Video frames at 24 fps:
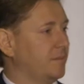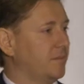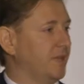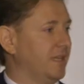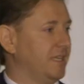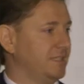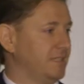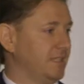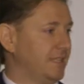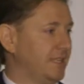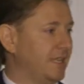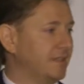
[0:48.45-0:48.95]

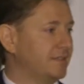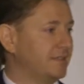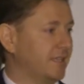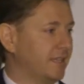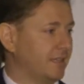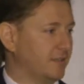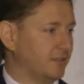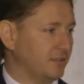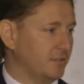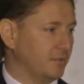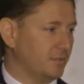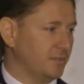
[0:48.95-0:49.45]
as a
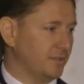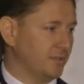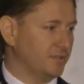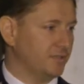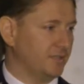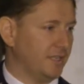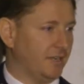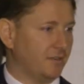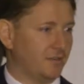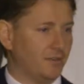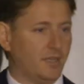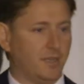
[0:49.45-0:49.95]
non-technical
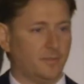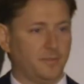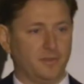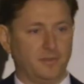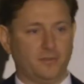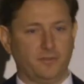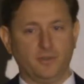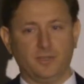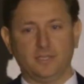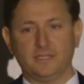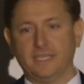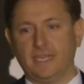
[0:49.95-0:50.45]
person, I don't know how many
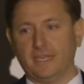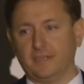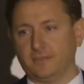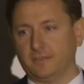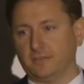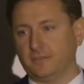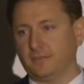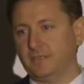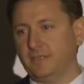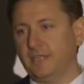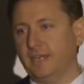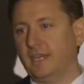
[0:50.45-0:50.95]
of you are
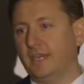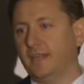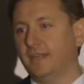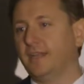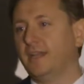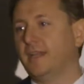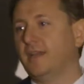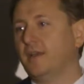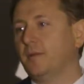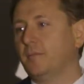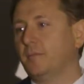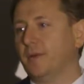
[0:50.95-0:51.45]
technical or not,